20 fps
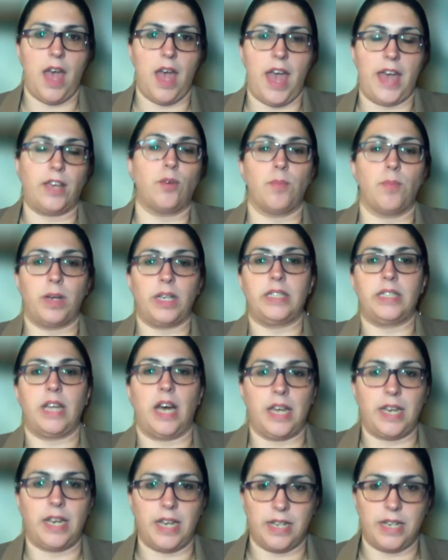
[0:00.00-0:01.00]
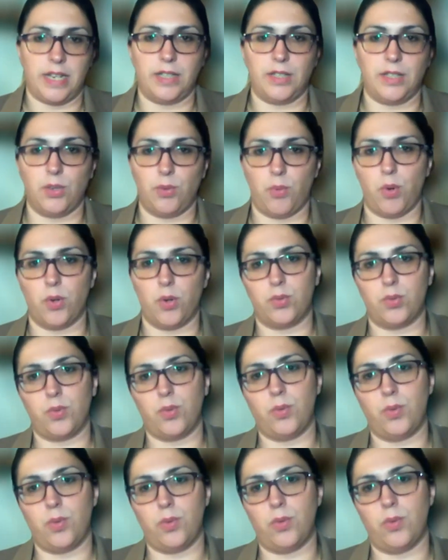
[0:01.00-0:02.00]
a humanitarian and you want
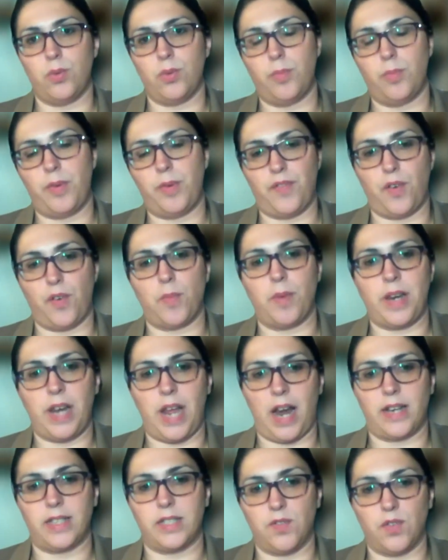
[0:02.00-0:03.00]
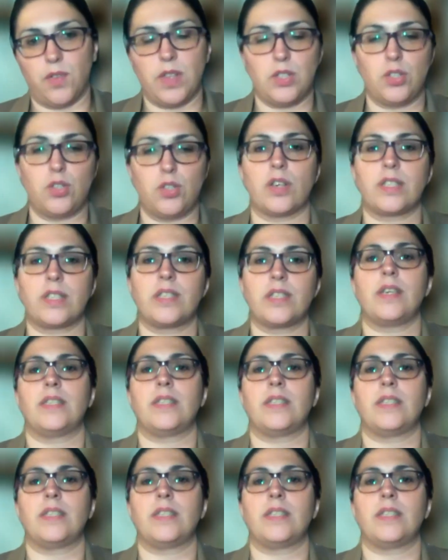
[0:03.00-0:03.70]
to perform analysis for this you are